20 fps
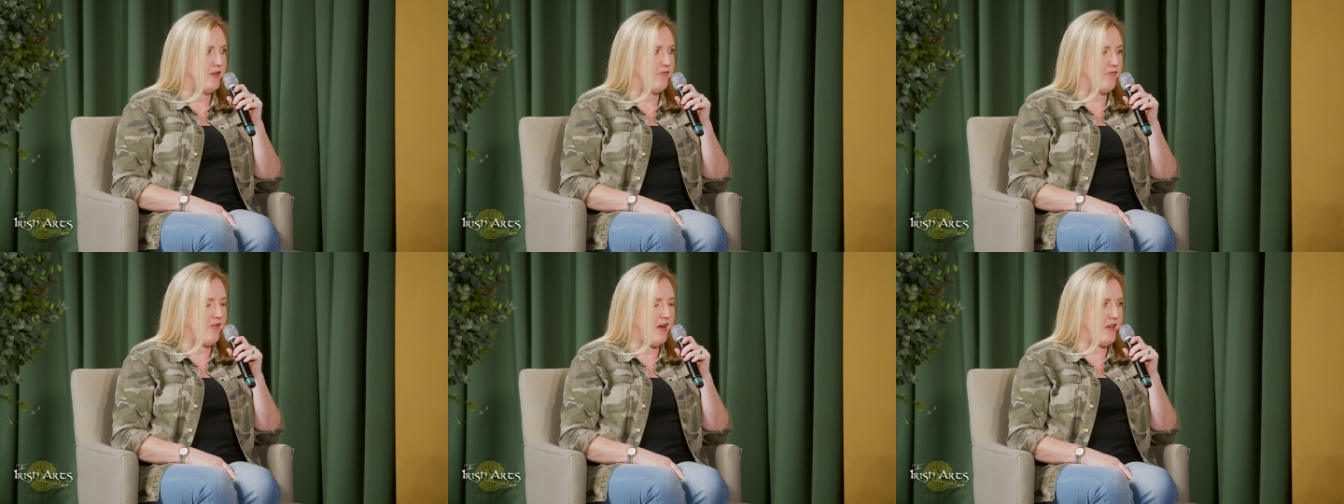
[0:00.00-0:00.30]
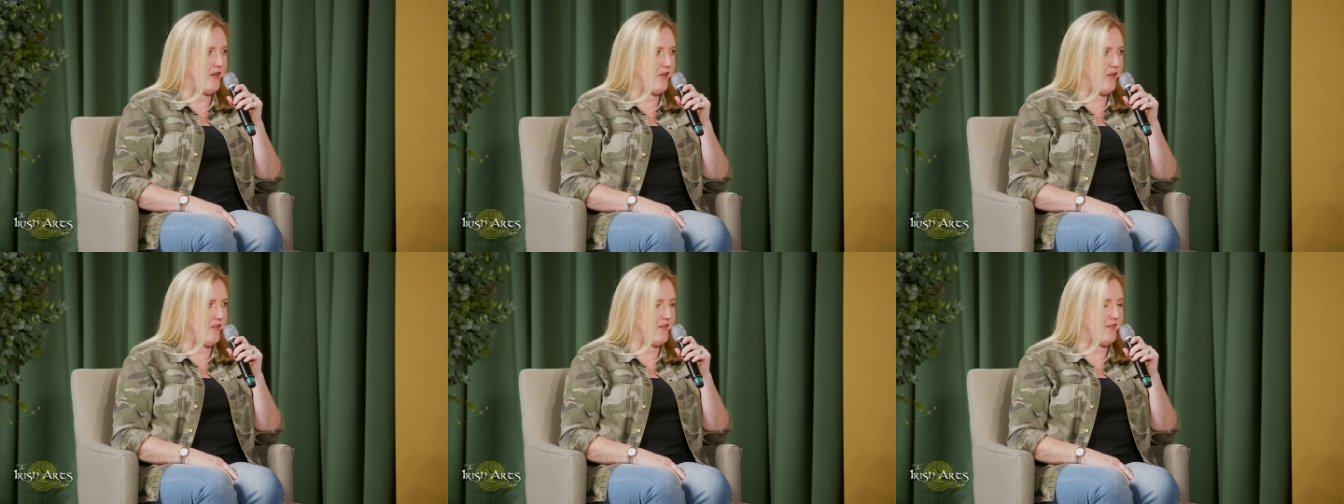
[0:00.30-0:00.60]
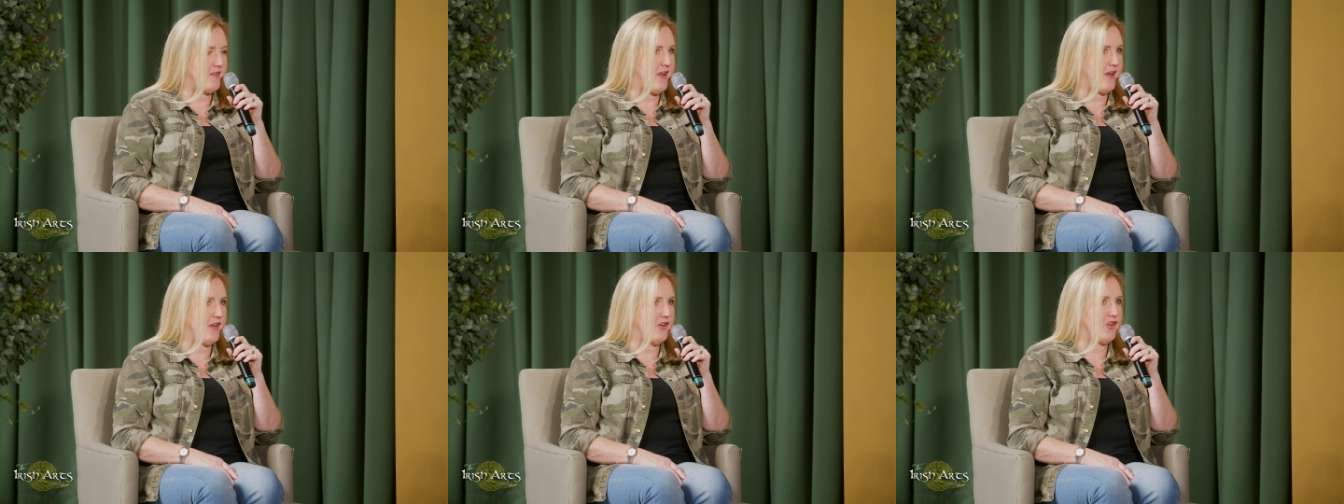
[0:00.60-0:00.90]
radio
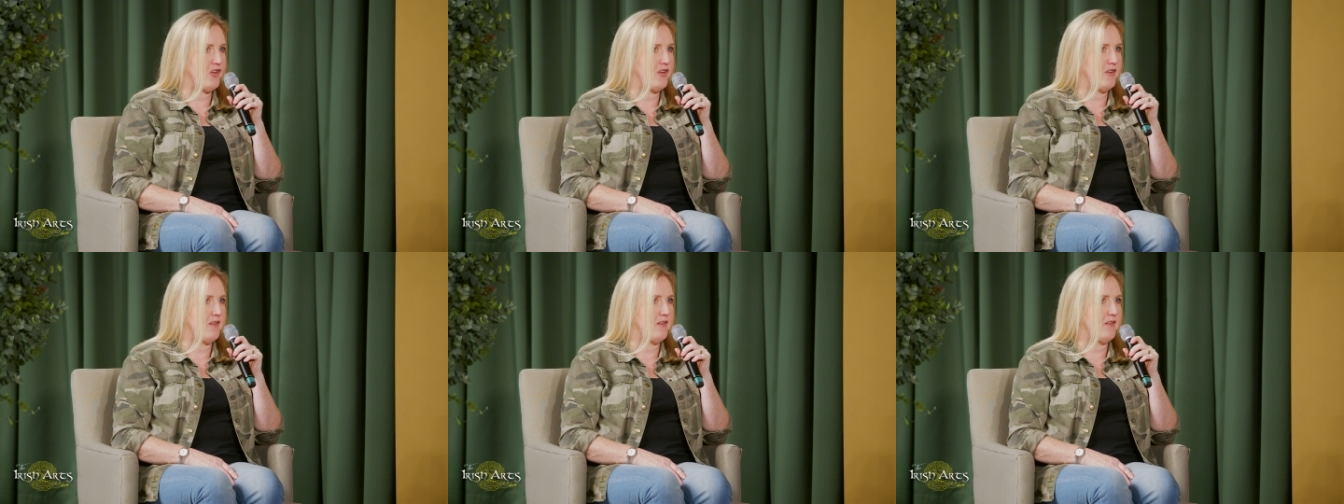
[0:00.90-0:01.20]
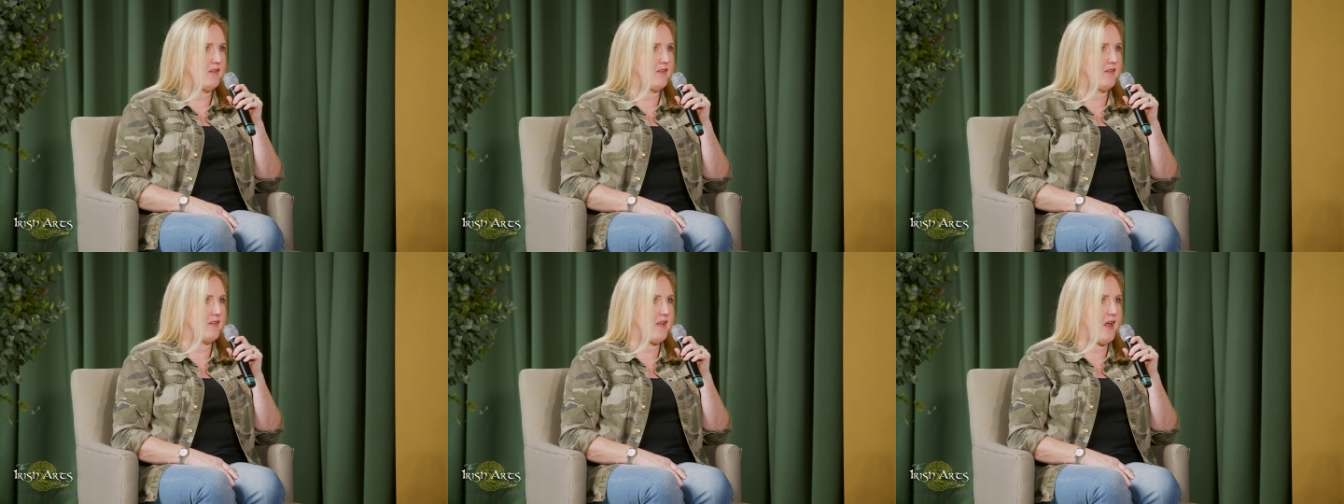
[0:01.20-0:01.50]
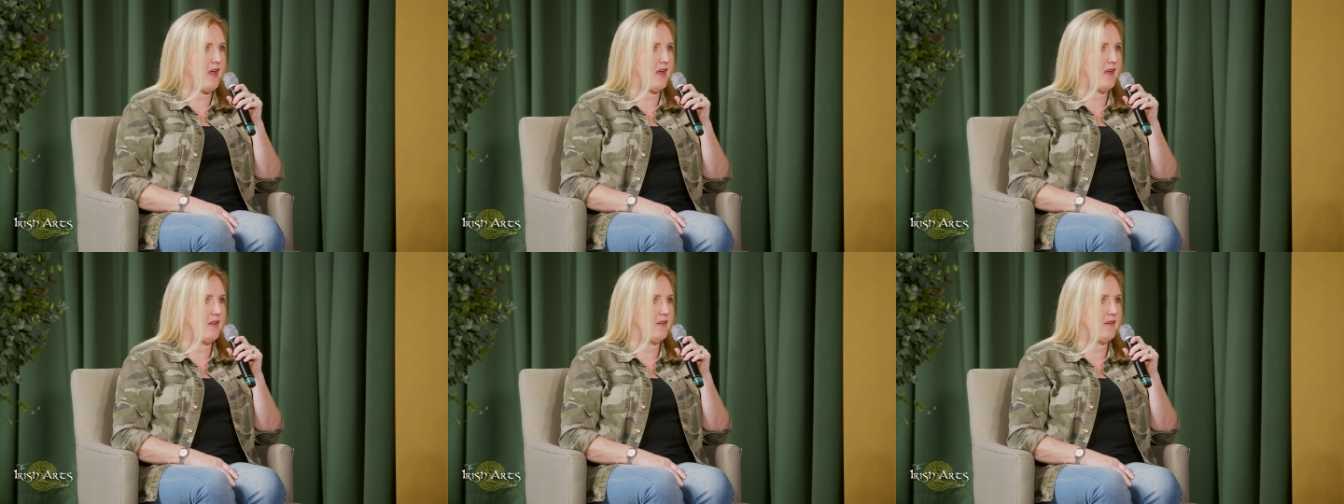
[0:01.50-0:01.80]
stations,
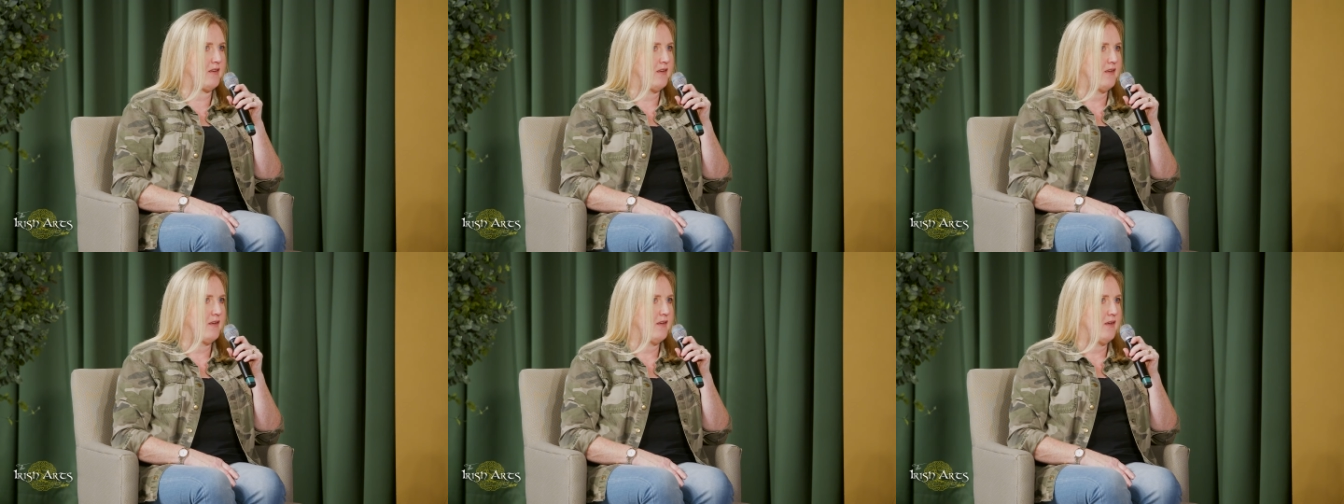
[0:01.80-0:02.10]
and